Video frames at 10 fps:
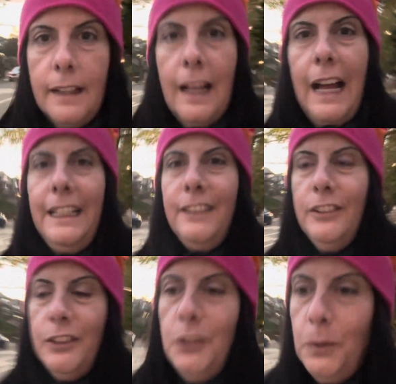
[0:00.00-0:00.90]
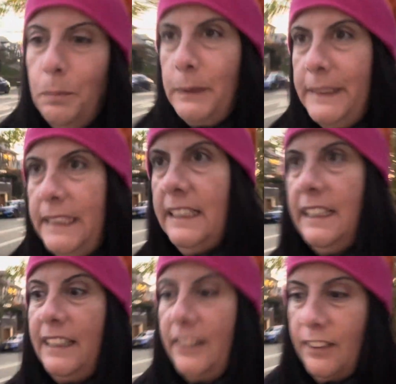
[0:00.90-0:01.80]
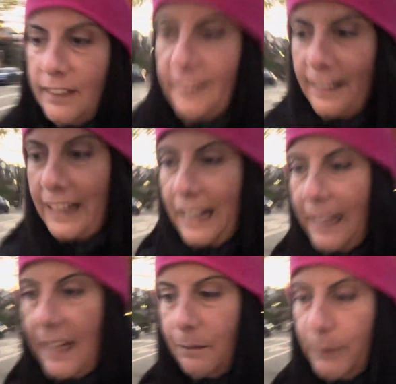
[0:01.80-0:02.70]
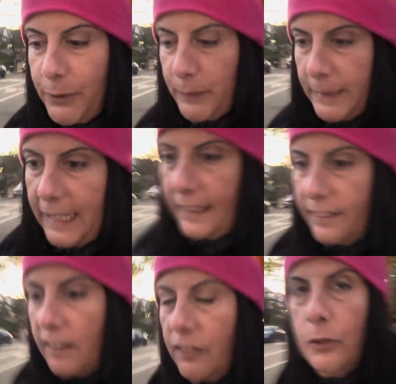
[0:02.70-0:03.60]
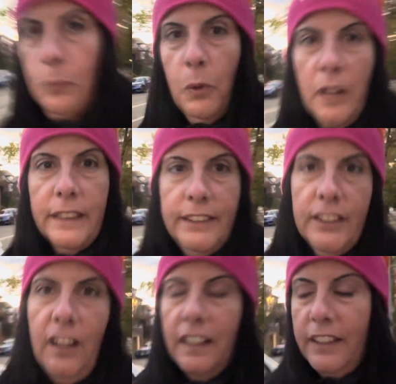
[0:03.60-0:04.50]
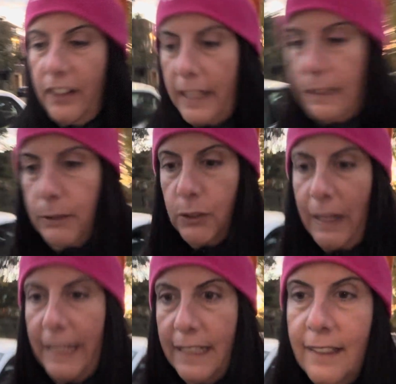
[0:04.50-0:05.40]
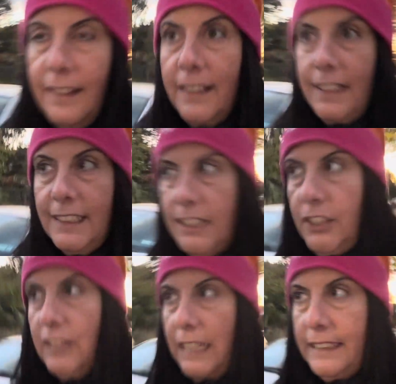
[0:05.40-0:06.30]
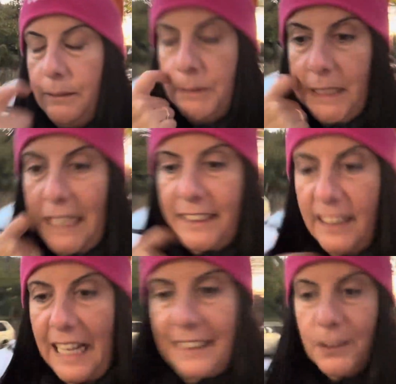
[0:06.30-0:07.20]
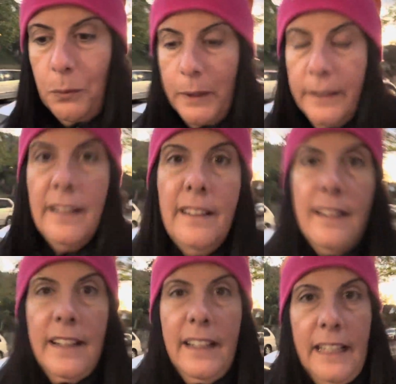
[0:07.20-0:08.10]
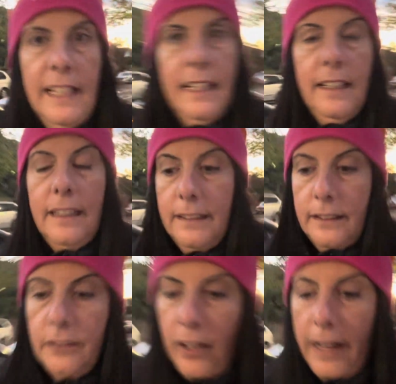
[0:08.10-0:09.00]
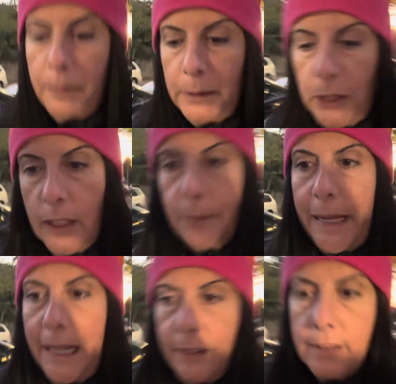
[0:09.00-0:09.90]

Hi YouTube, Regina here. I am doing another walk and talk. Thought I would try it since you guys seemed to like the last one, and thought I would talk about